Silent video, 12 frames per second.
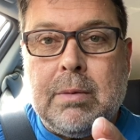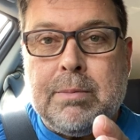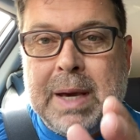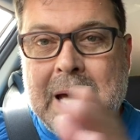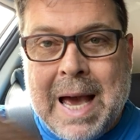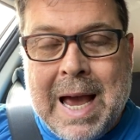
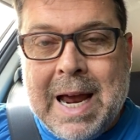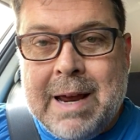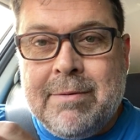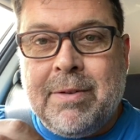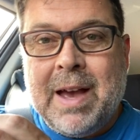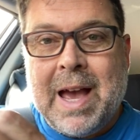
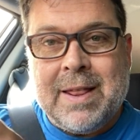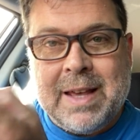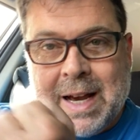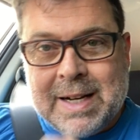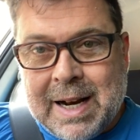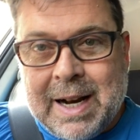behave and the
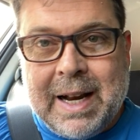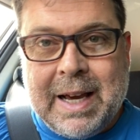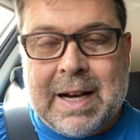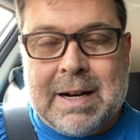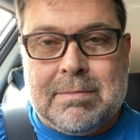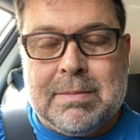identity
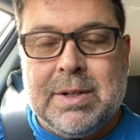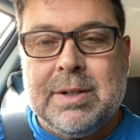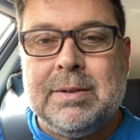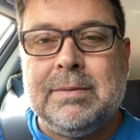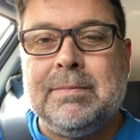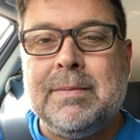comes.
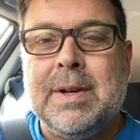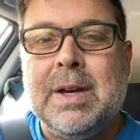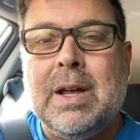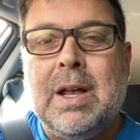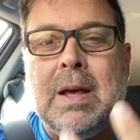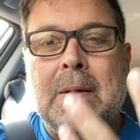
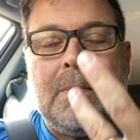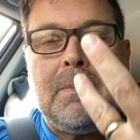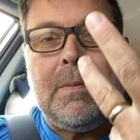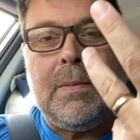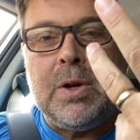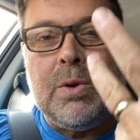
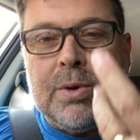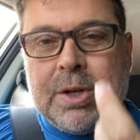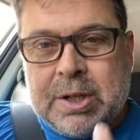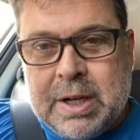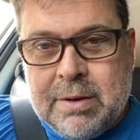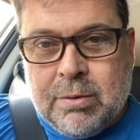You
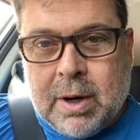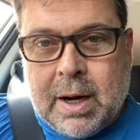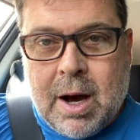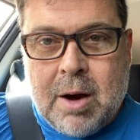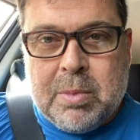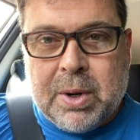receive what
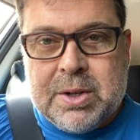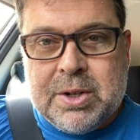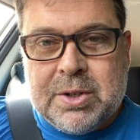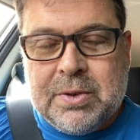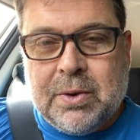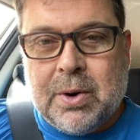God
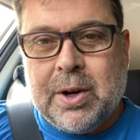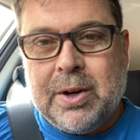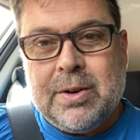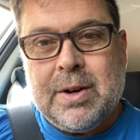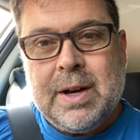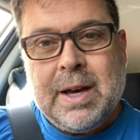purchased for you